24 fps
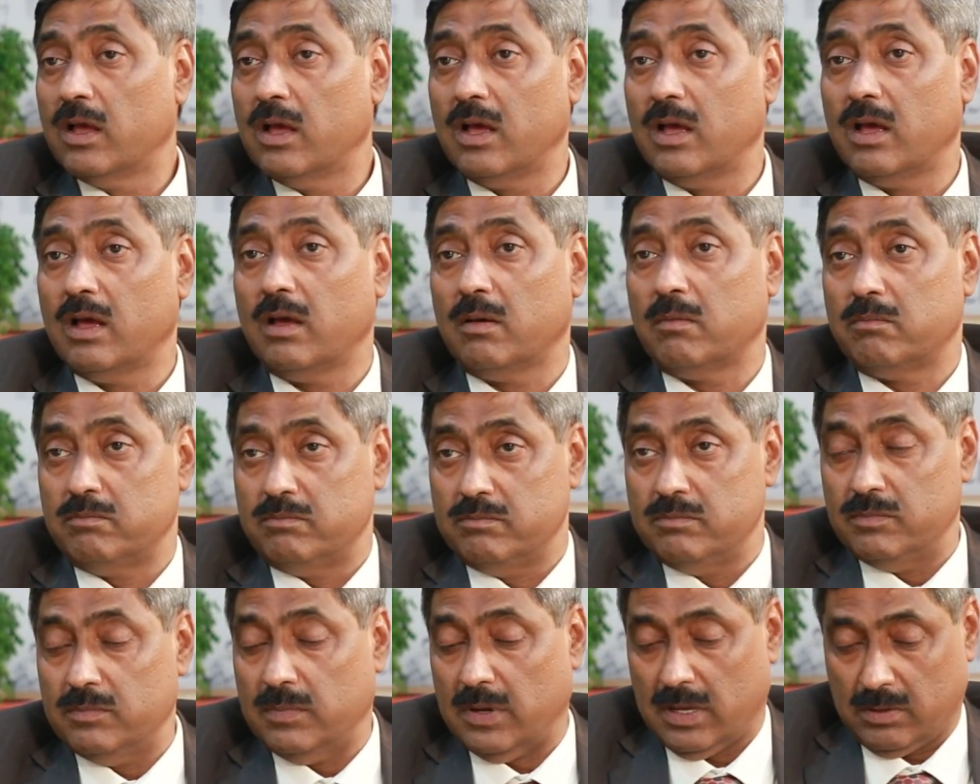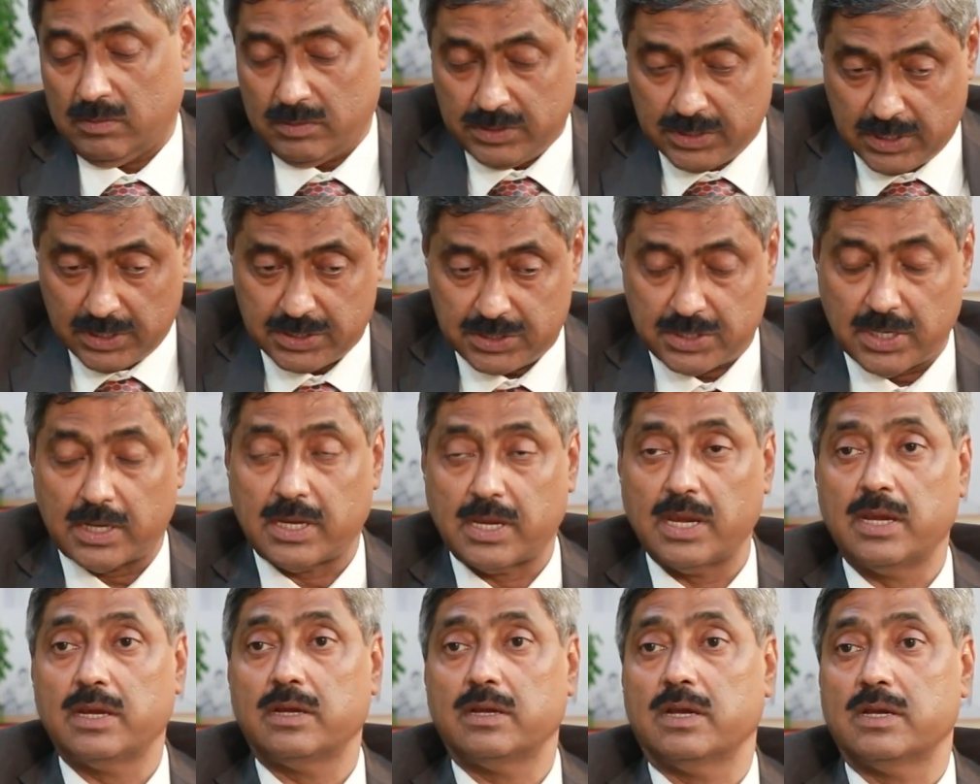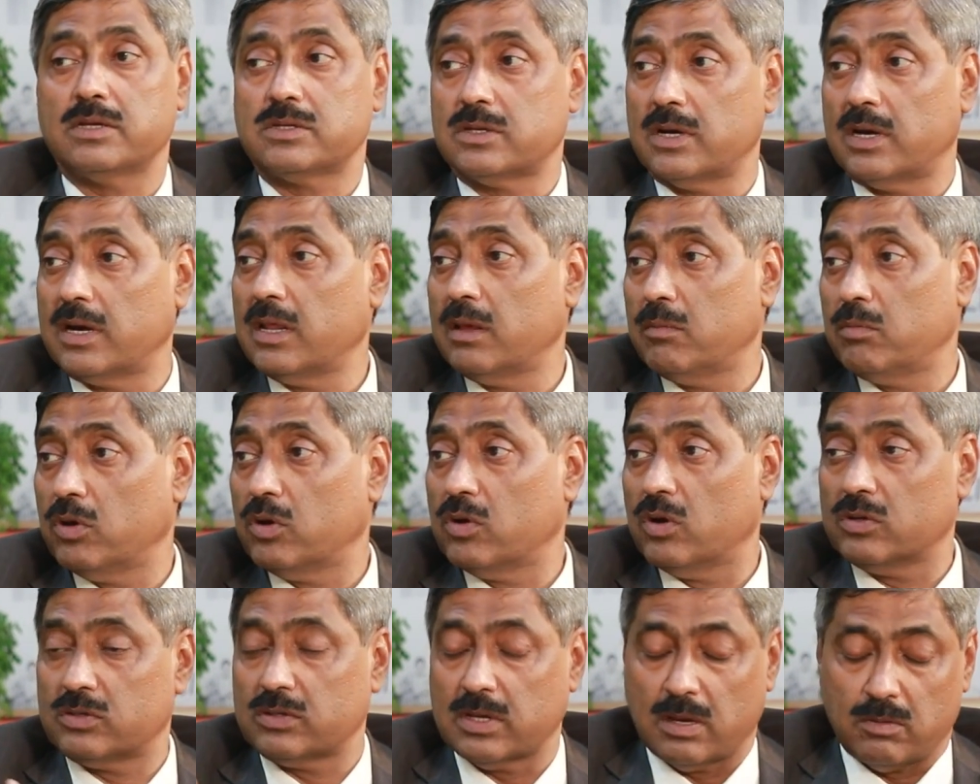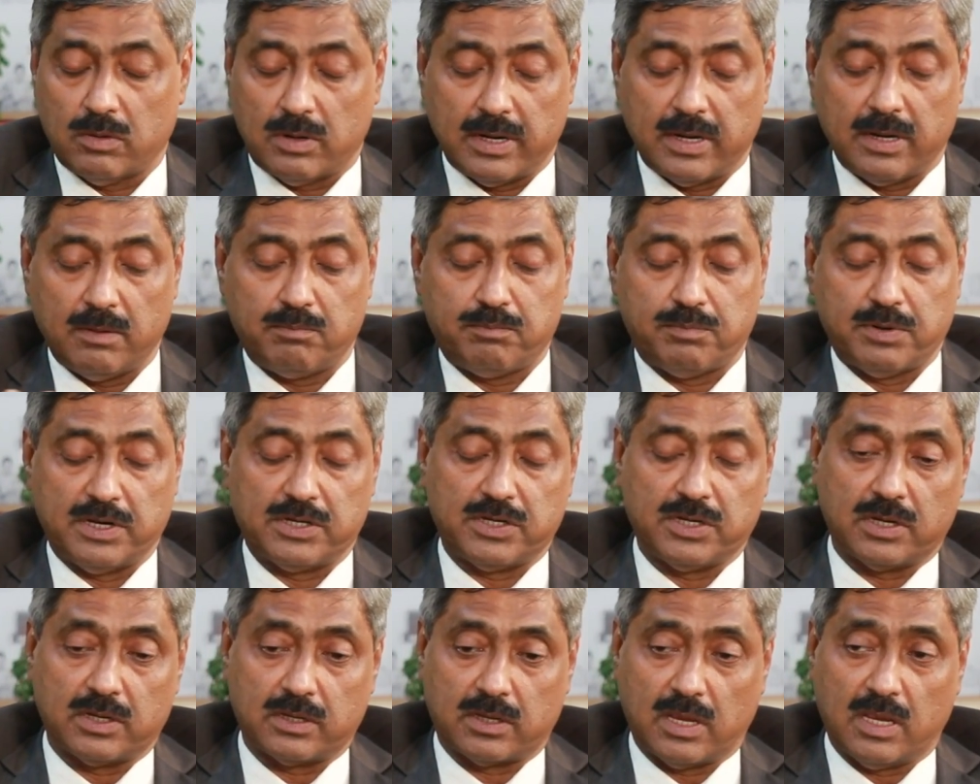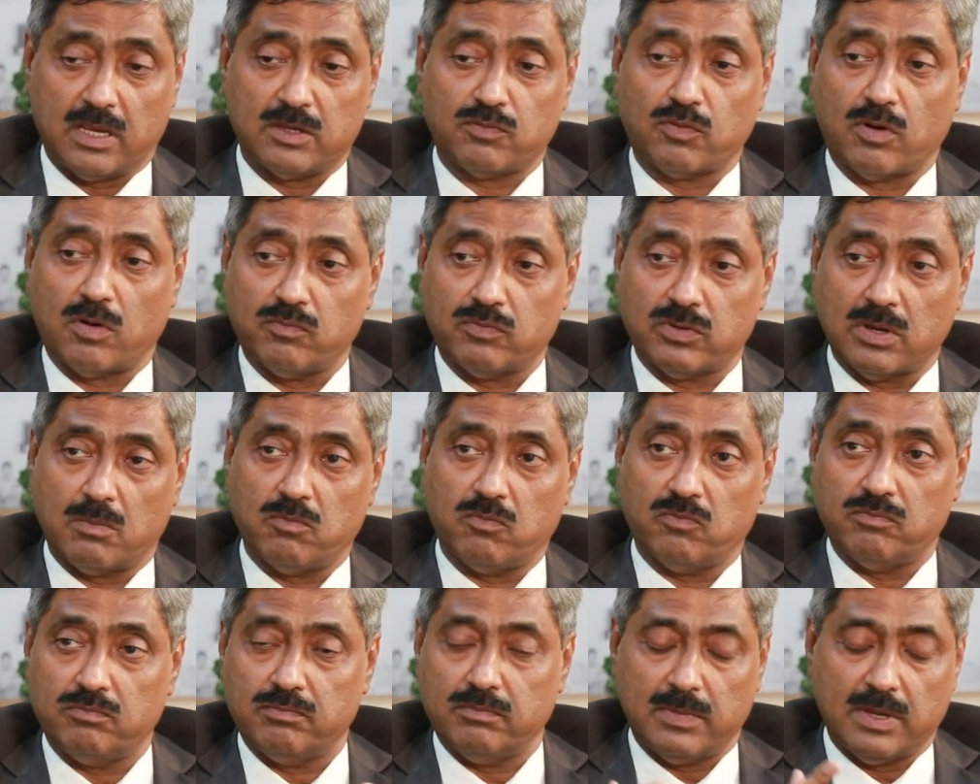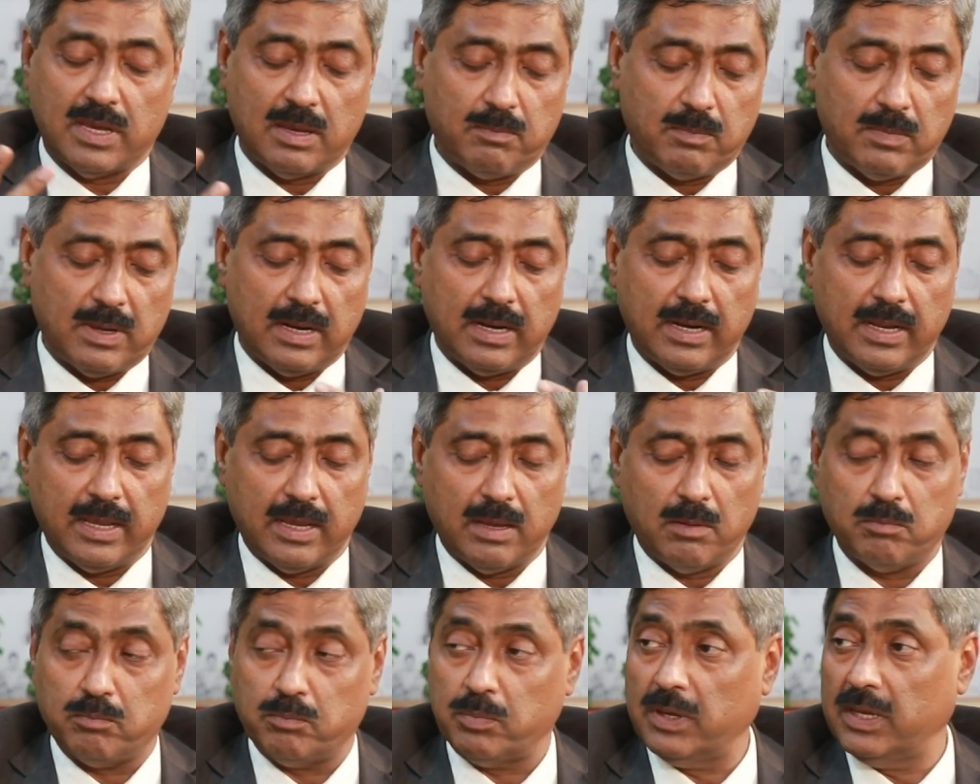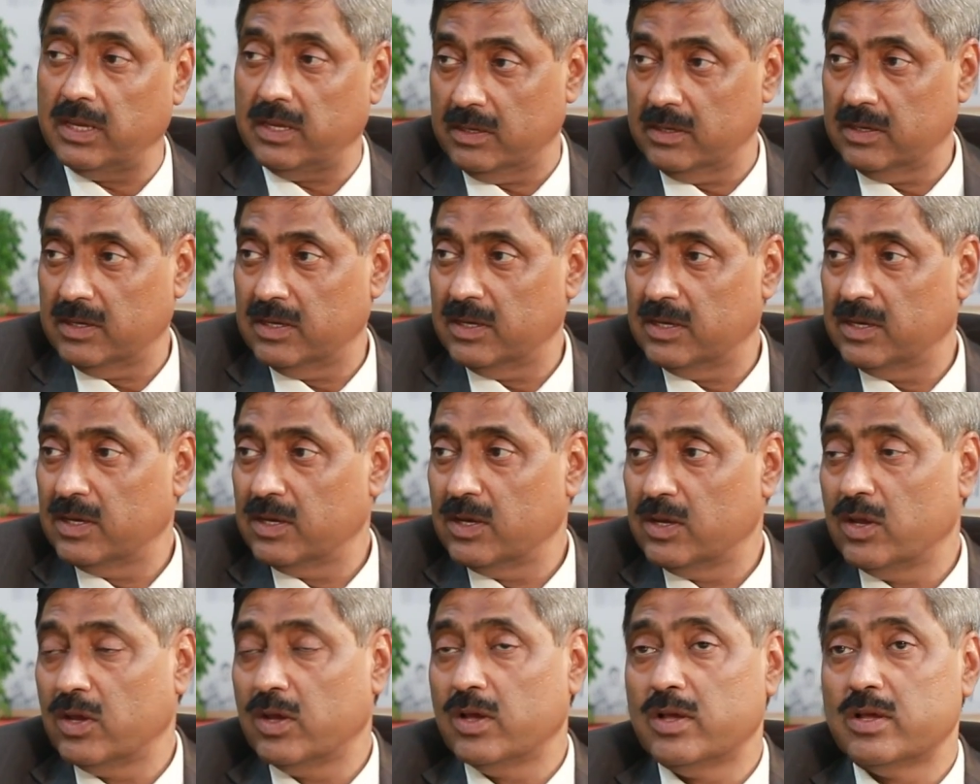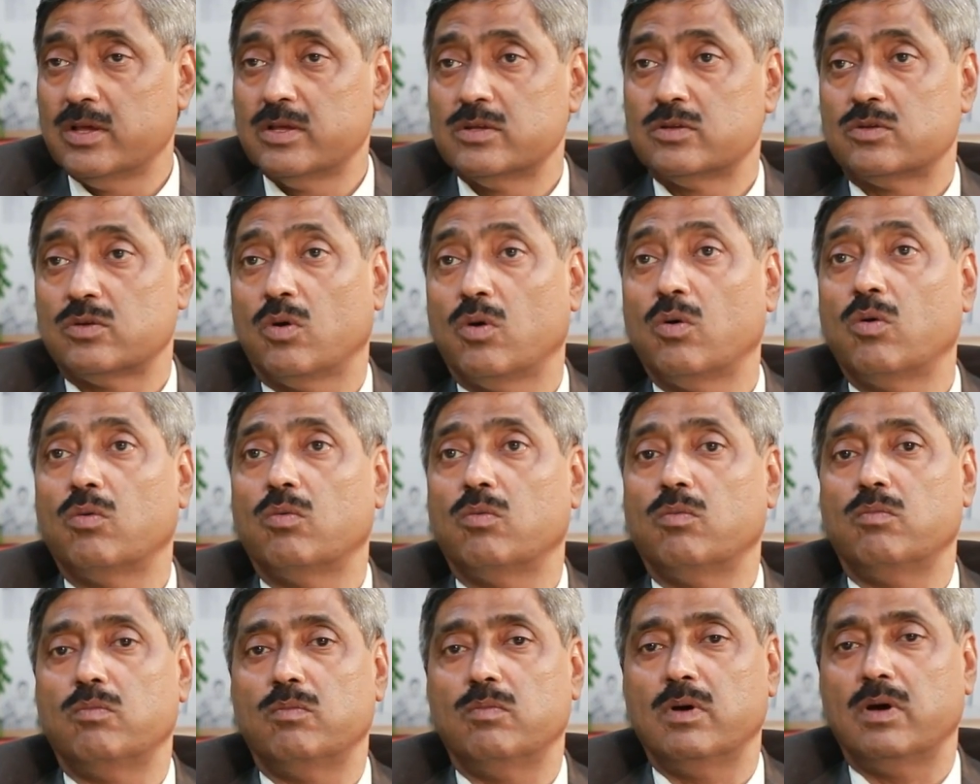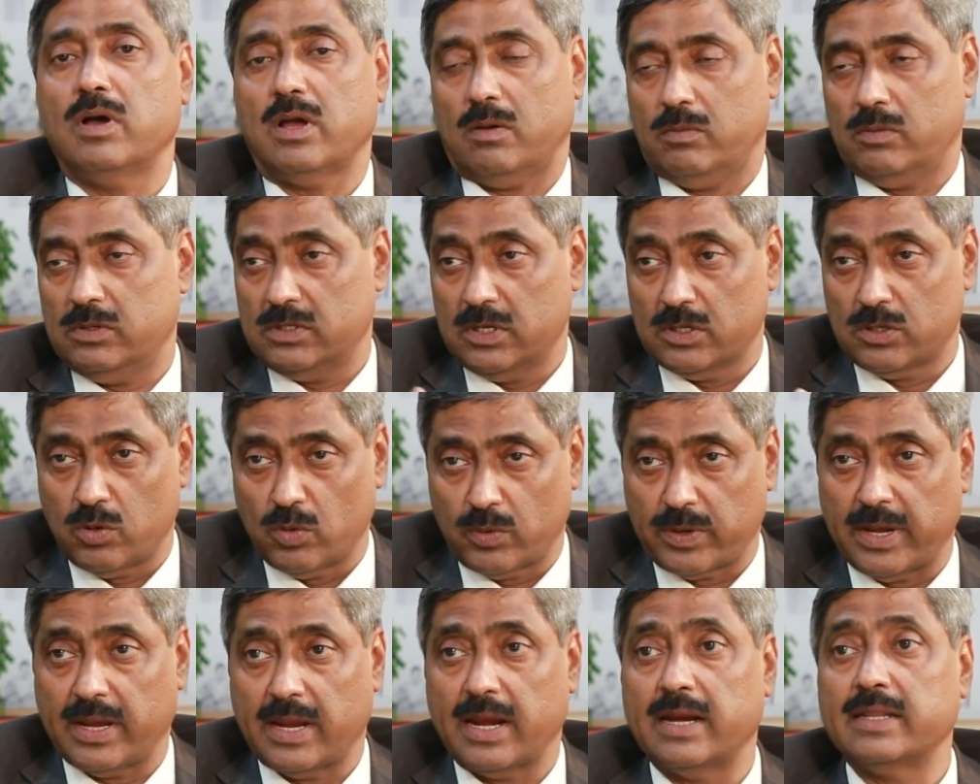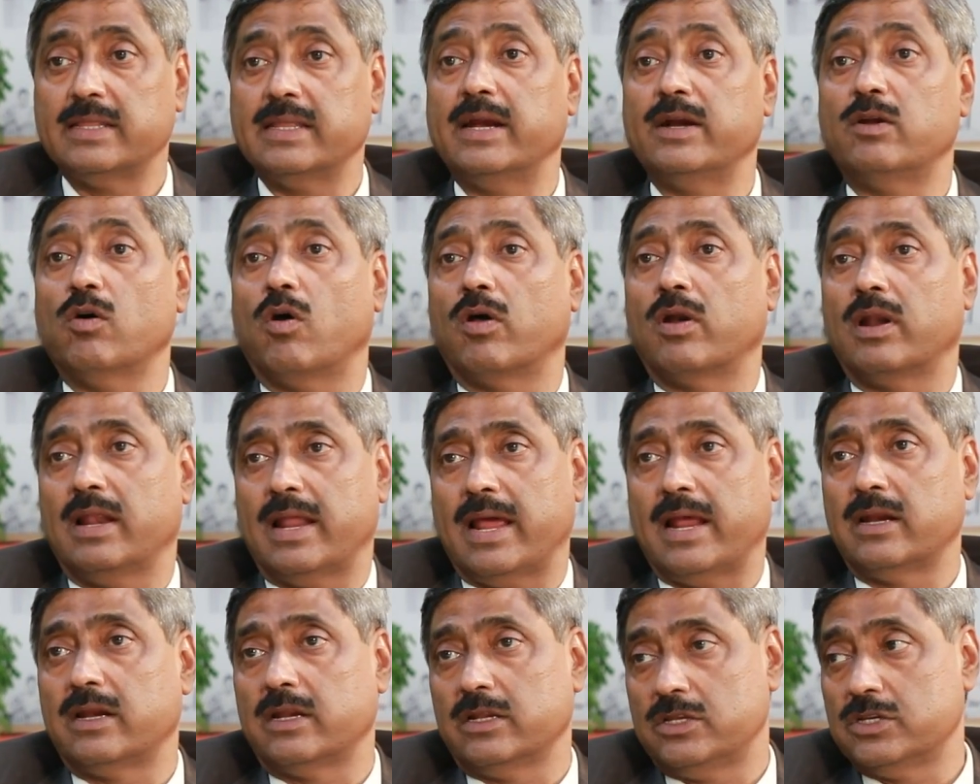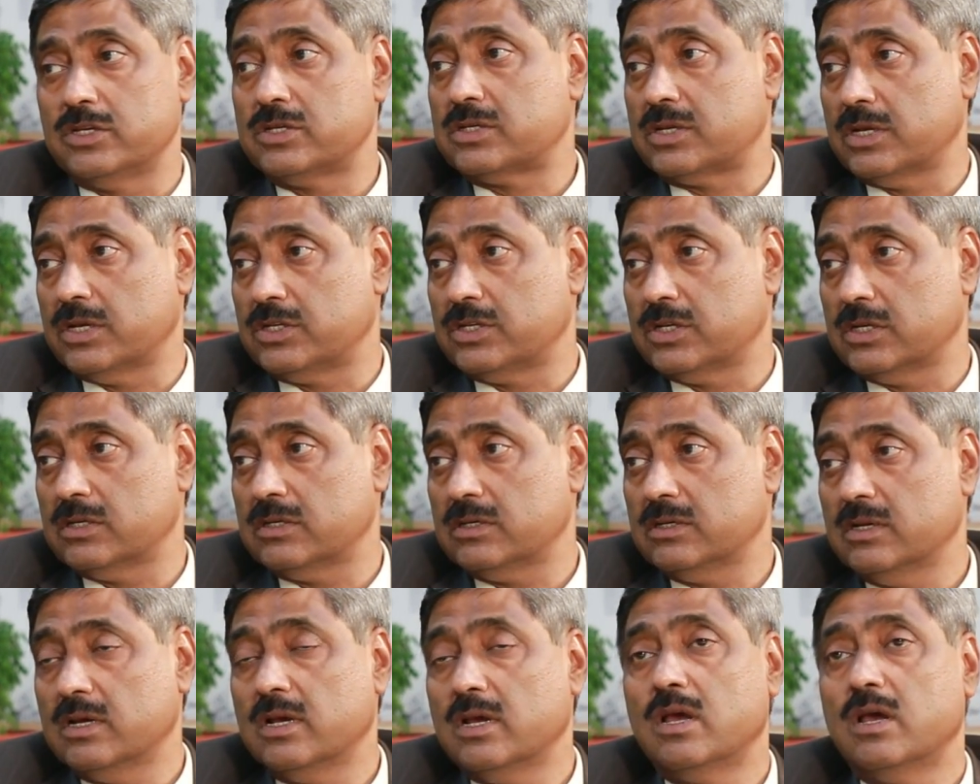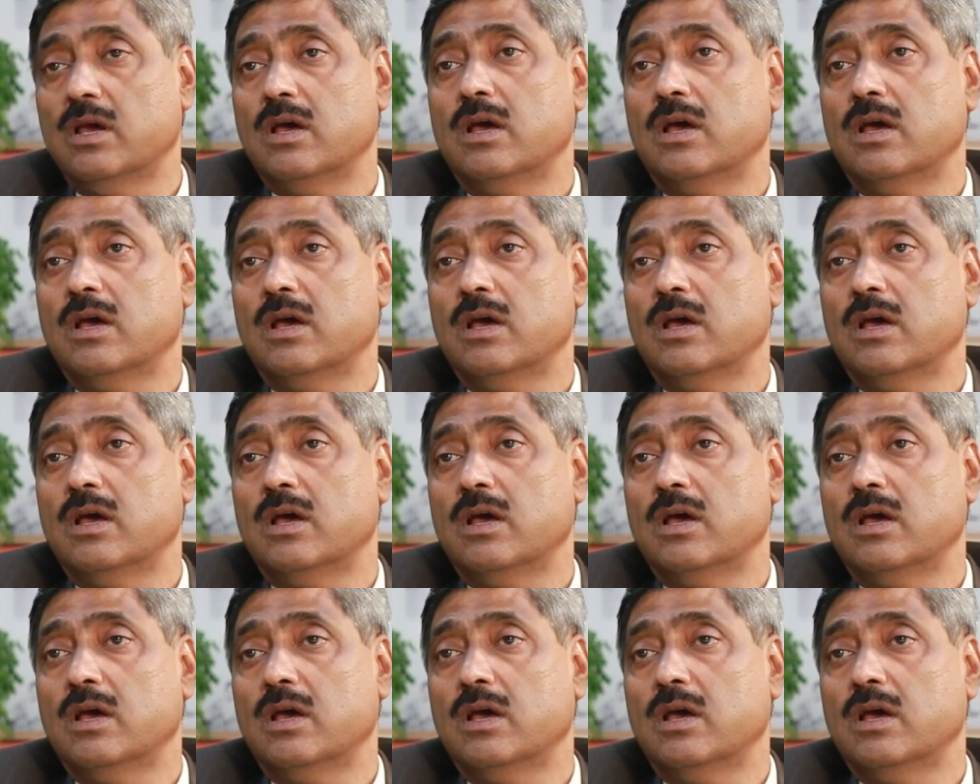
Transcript: I was just checking yesterday because I had a pressure case from some MLA, MP. So I was just looking at that online registration.